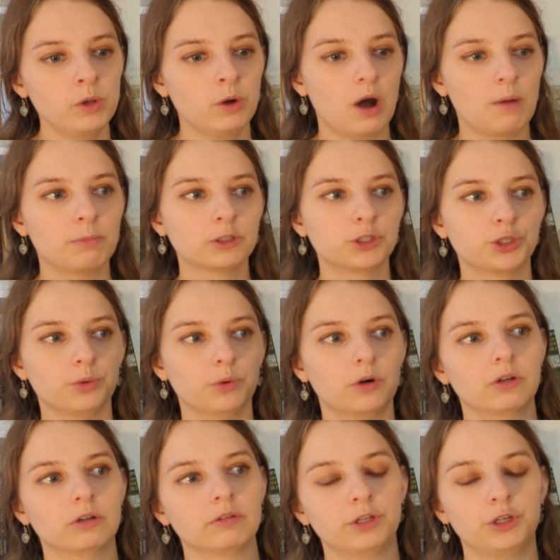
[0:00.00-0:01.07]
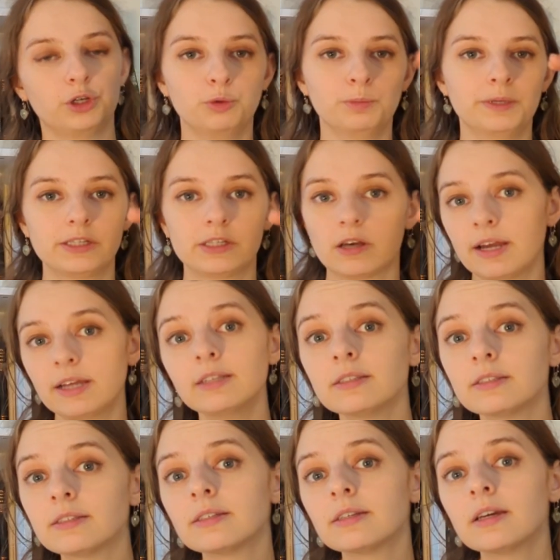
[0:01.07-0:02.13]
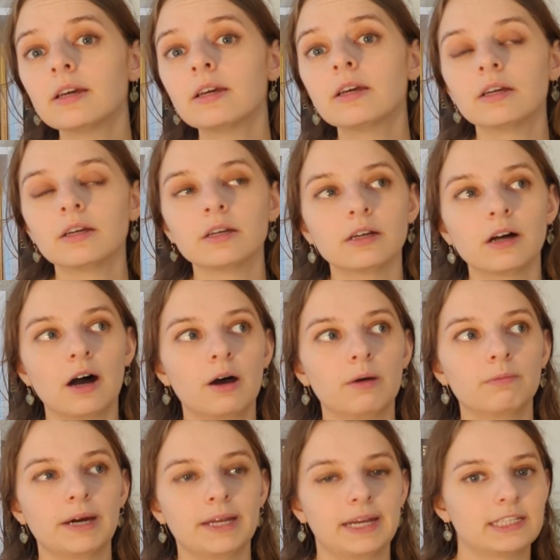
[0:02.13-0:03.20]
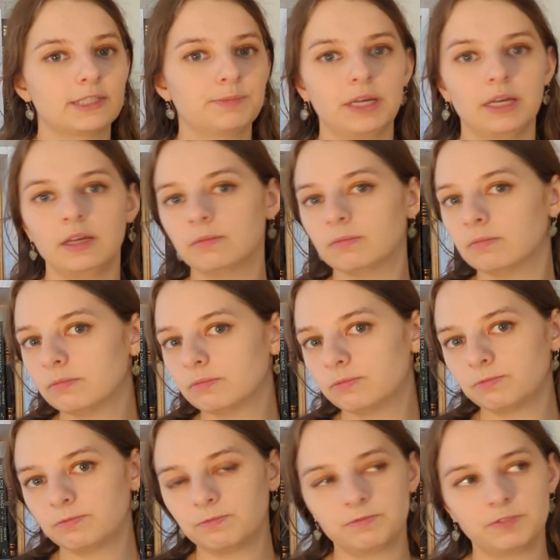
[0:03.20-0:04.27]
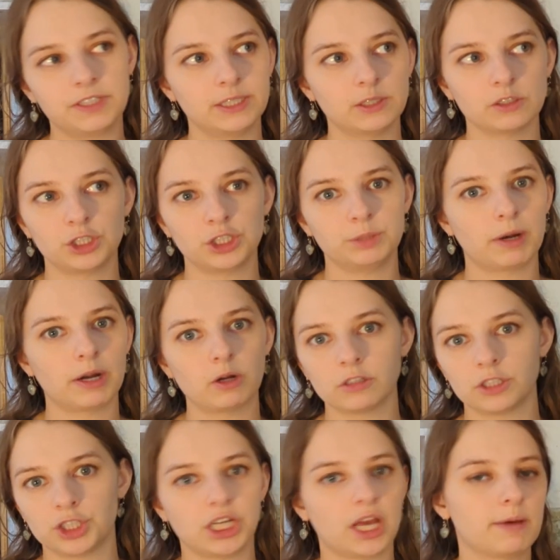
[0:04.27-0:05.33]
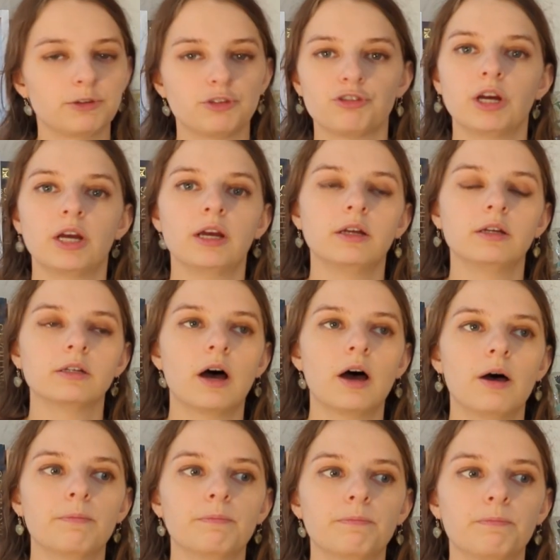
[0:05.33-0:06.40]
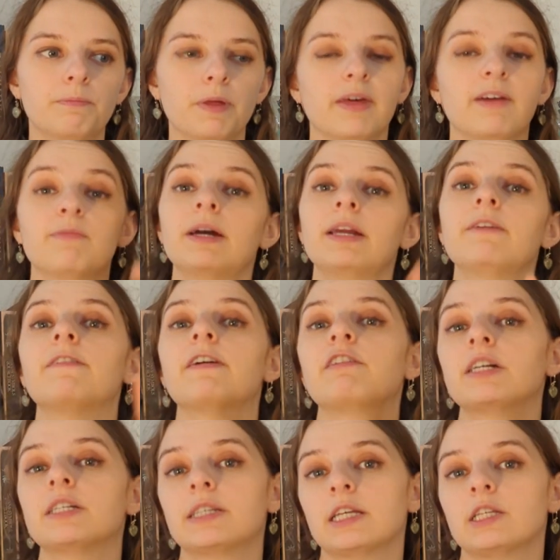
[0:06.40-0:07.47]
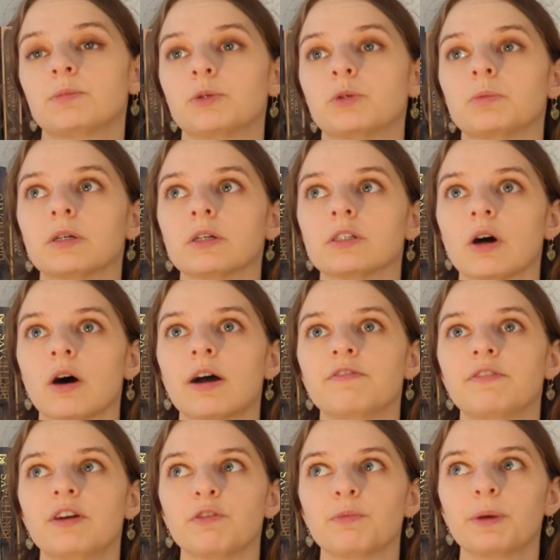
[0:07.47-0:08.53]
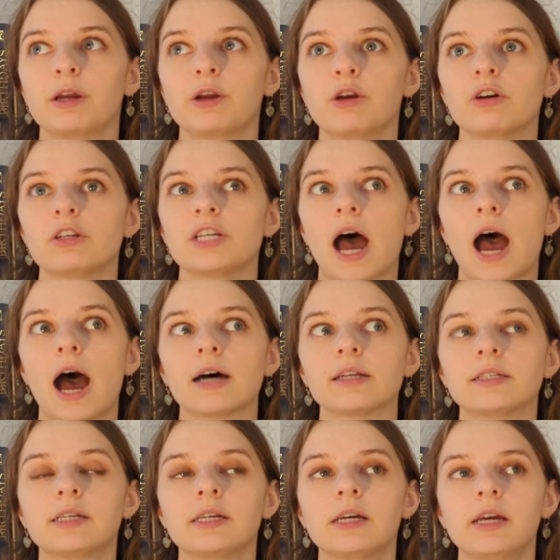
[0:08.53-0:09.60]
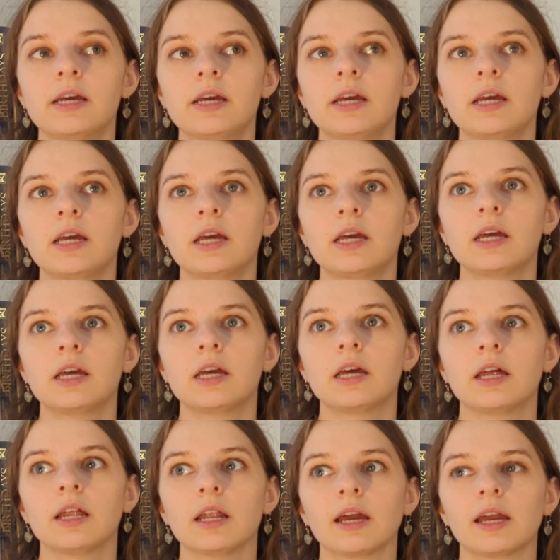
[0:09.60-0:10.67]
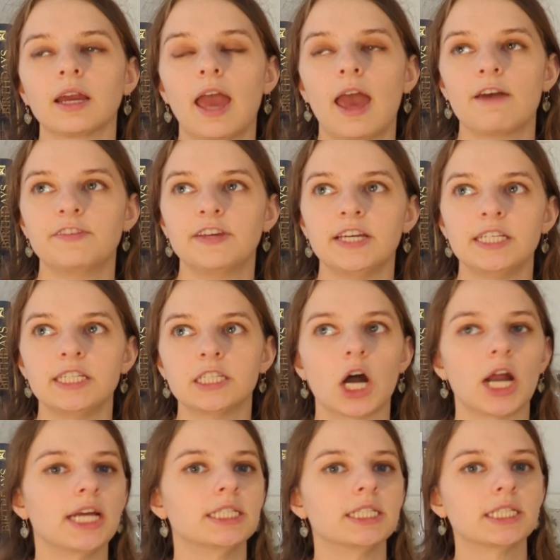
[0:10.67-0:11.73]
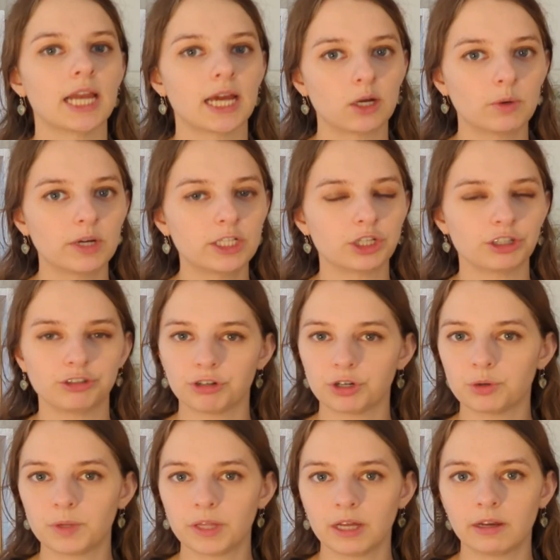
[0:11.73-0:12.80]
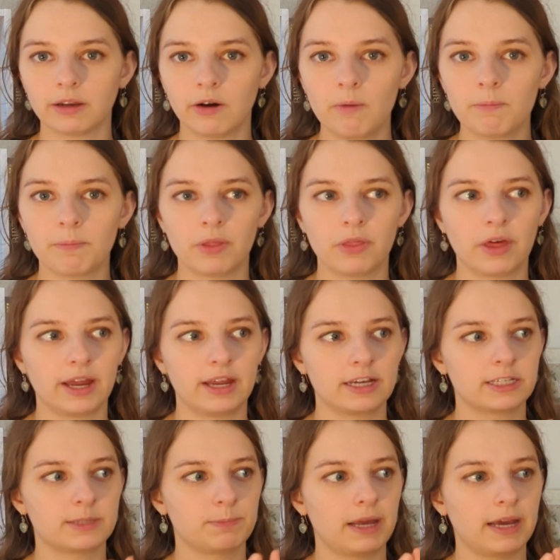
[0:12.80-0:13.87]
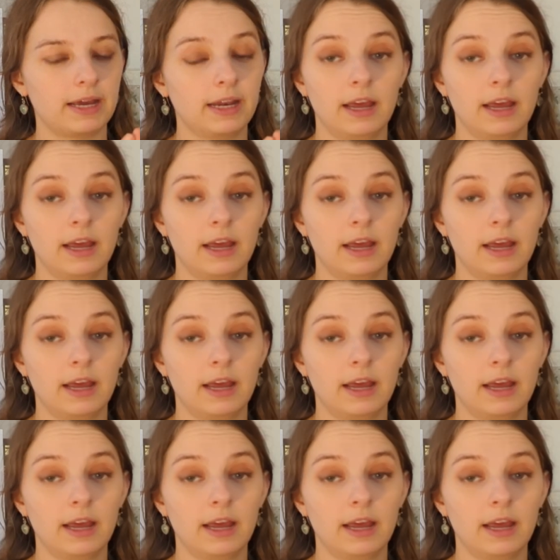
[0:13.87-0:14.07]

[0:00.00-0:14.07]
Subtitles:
a module on human science, anatomy, physiology, biology, chemistry, but they've made it very accessible because I've never been good at like heavy science language. I struggle with it a lot, but they explain